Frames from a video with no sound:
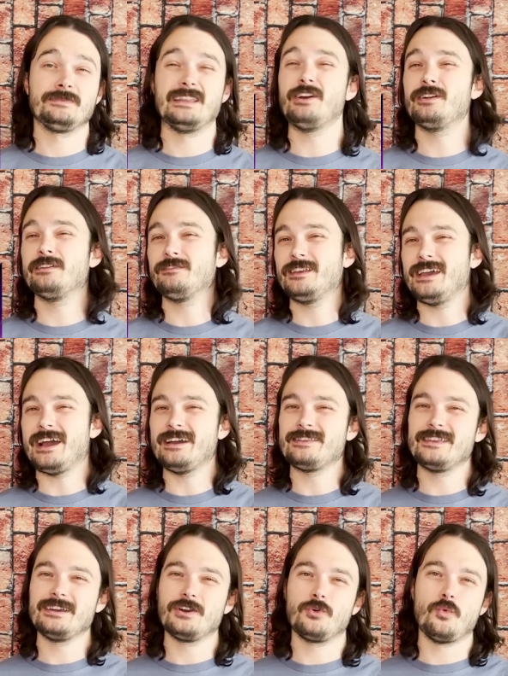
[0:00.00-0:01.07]
Narratively, I
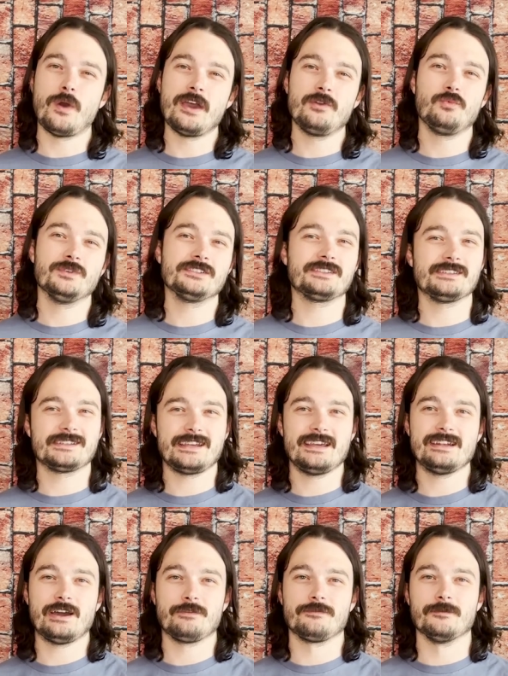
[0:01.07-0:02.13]
think Gwen was the
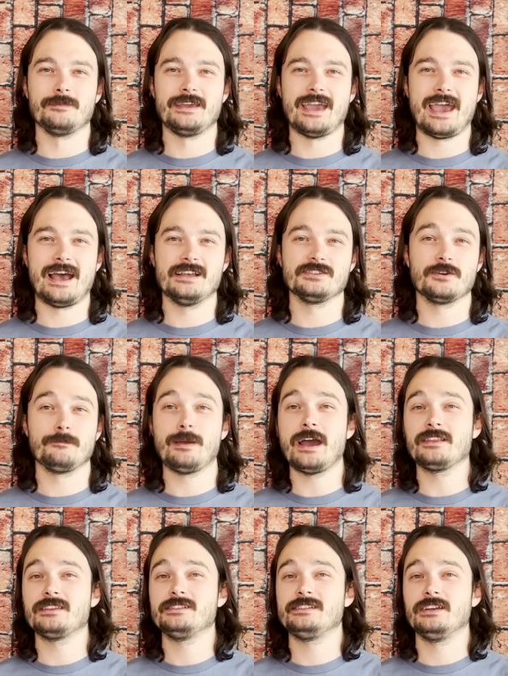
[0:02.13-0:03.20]
standout for me, as her
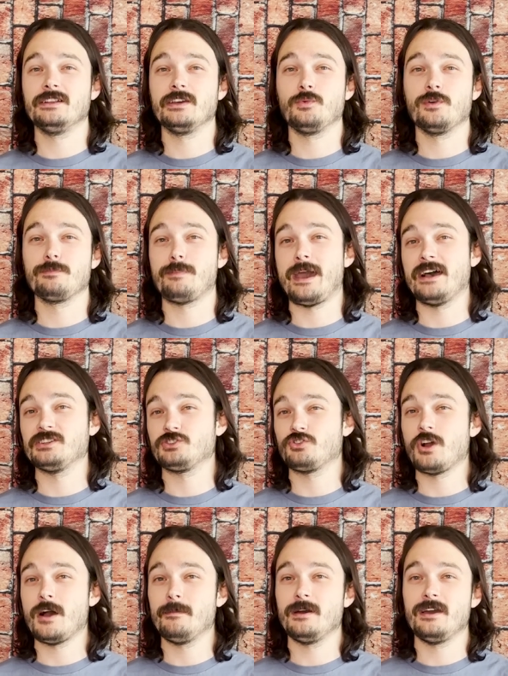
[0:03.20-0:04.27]
path to dealing with past
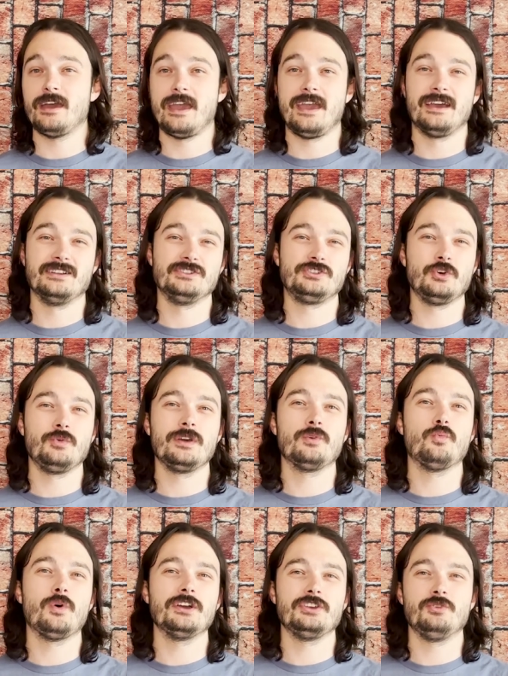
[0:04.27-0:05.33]
trauma and
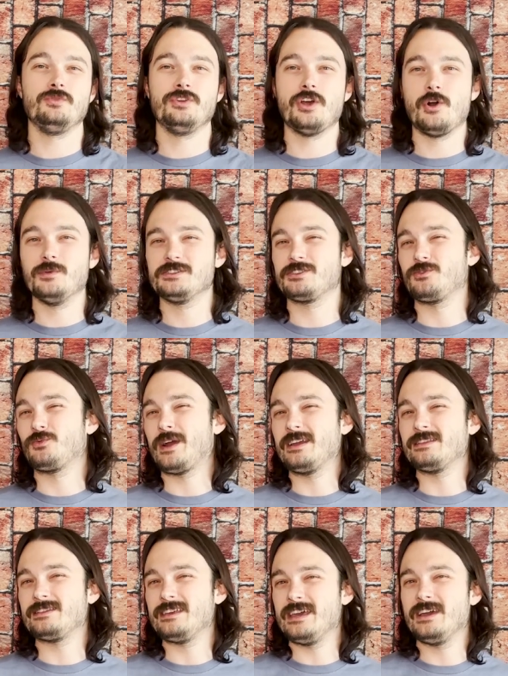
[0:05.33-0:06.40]
doing what you know is the
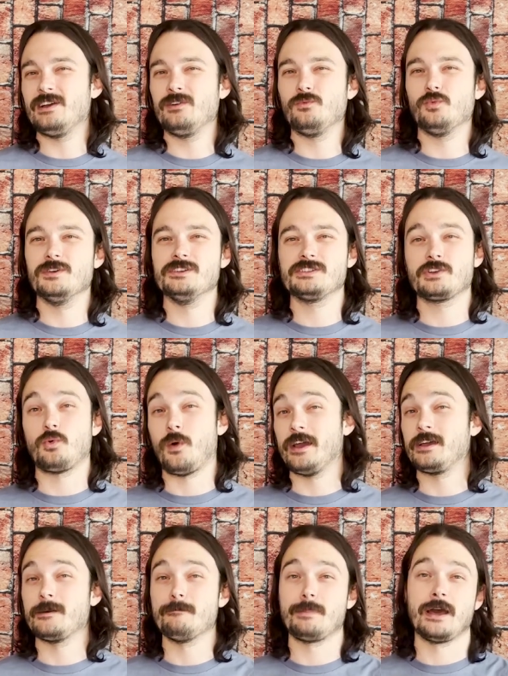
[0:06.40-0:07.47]
right thing was
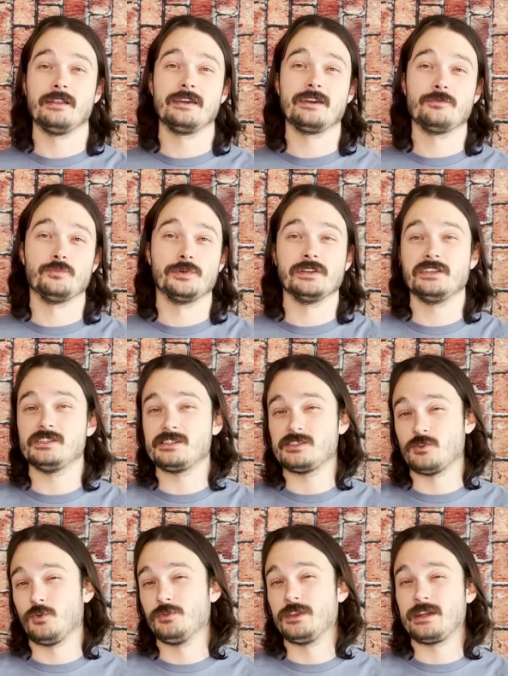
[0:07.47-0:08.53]
quite compelling and really
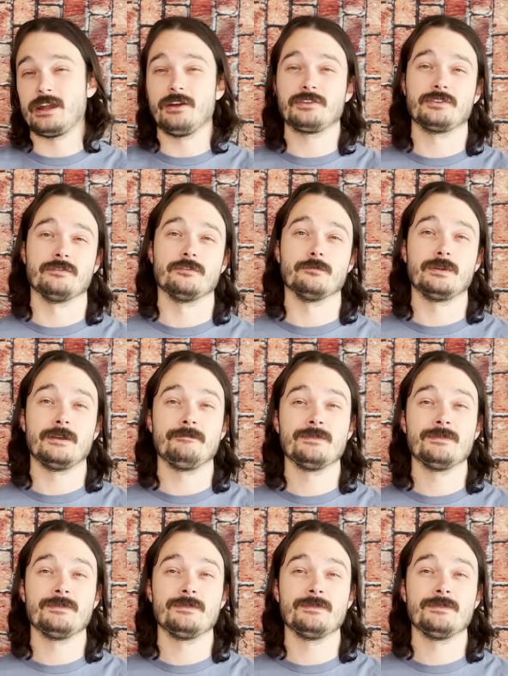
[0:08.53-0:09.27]
sold the character for me.